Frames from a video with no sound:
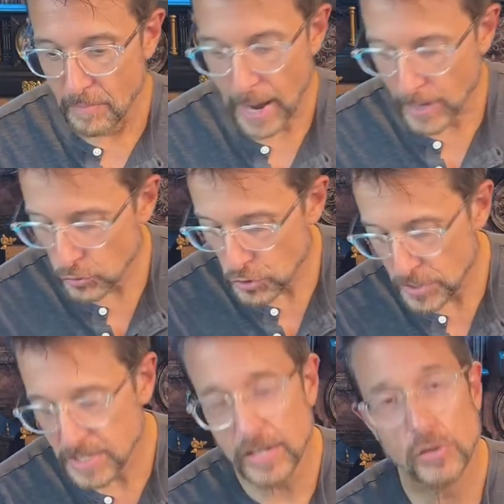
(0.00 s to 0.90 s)
My old
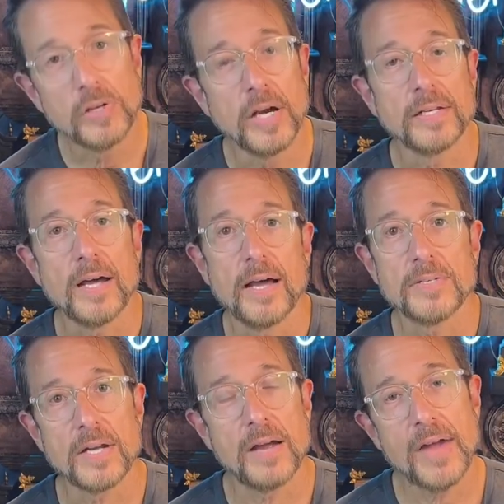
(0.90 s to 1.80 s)
trusty glue gun,
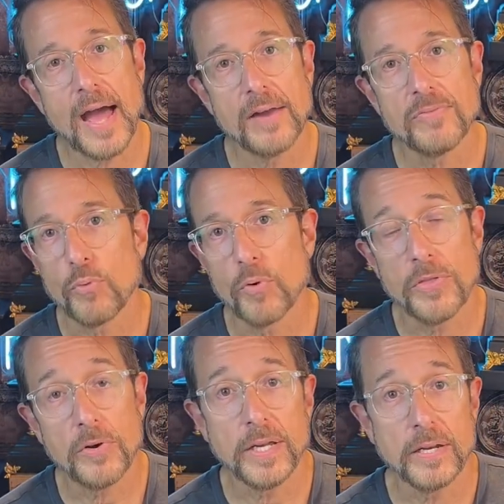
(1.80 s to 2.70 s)
guys, that I've had for
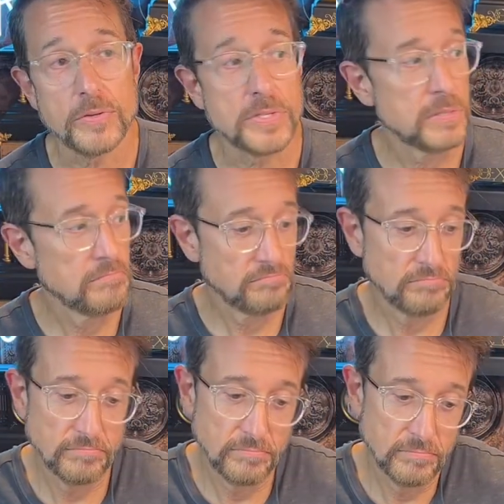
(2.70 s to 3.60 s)
30 years.
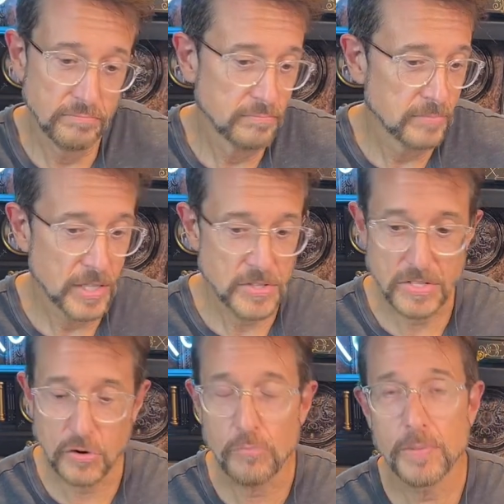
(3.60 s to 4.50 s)

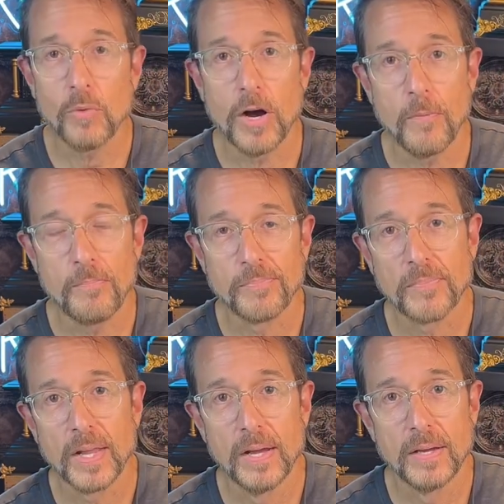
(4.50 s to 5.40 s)
Served me well.
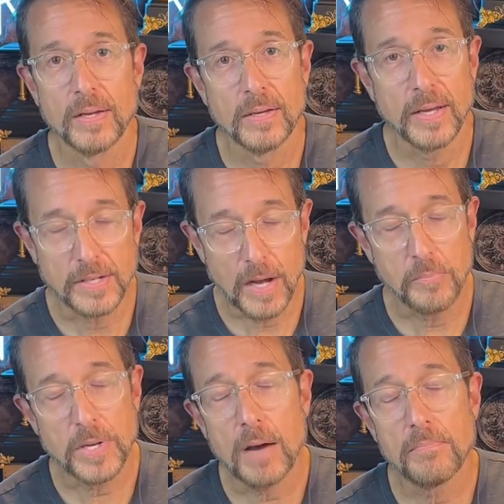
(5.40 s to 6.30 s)
It
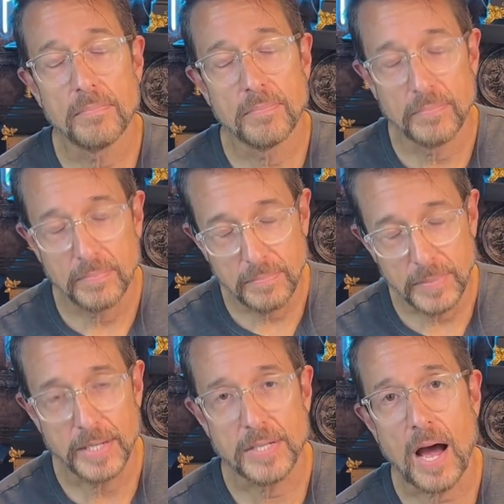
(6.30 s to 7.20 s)
gummed up.
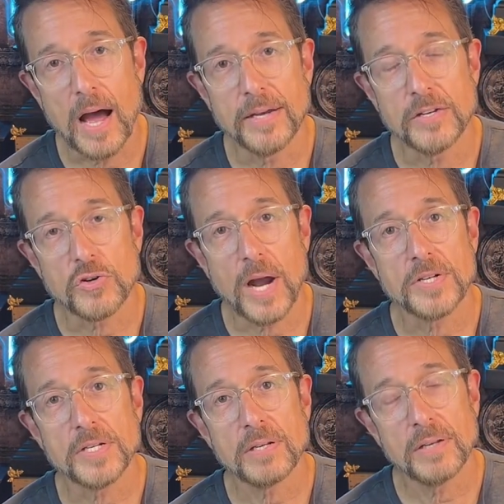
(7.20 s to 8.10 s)
It died a
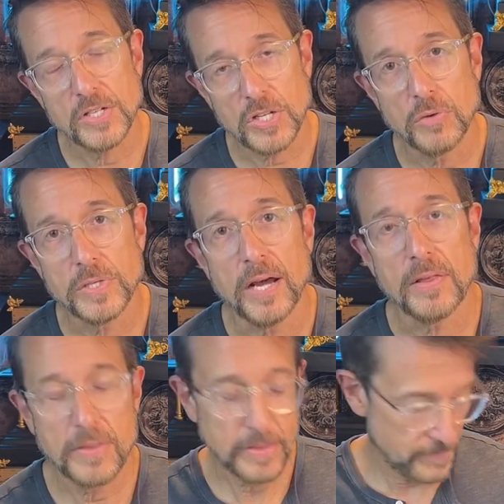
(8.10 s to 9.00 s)
tragic and slow
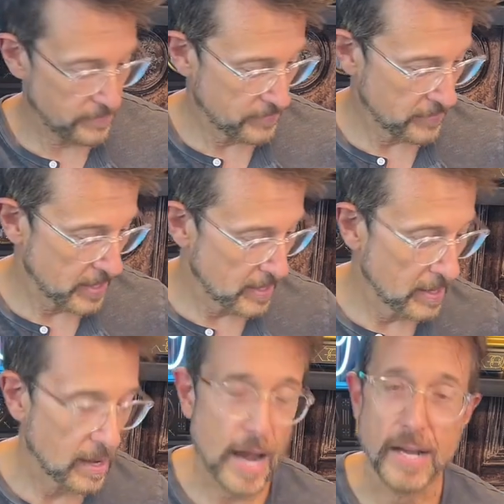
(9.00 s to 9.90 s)
death.
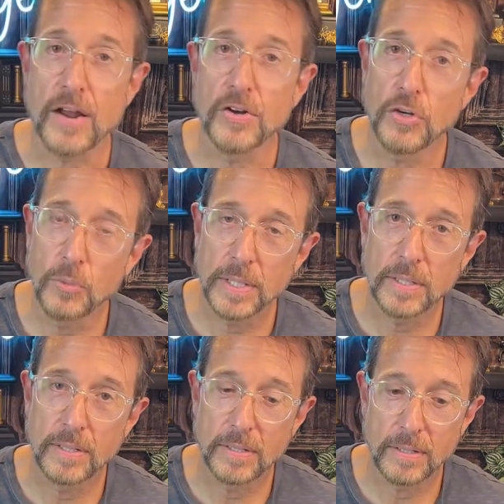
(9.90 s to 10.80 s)
I got a new
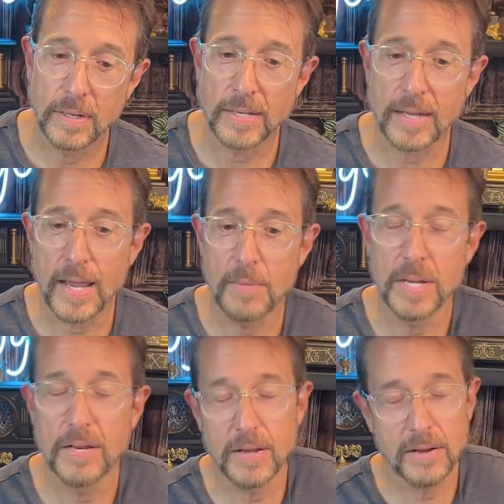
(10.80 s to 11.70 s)
one. It came
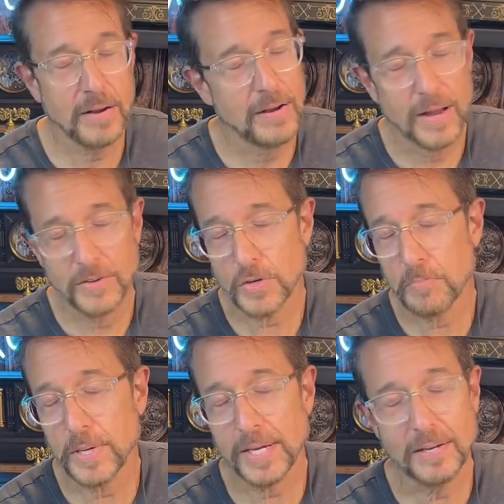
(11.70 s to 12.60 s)
in, you
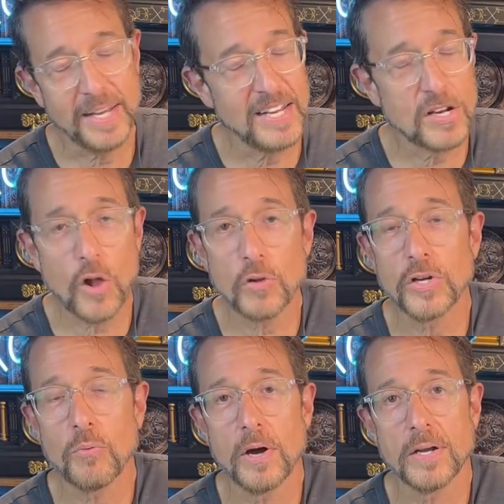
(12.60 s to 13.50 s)
could pick it any color
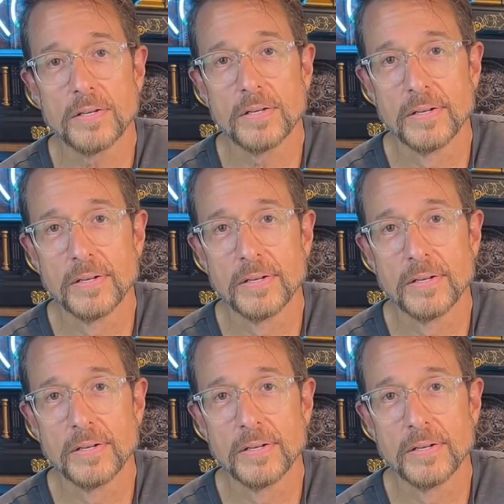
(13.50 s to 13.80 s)
you wanted.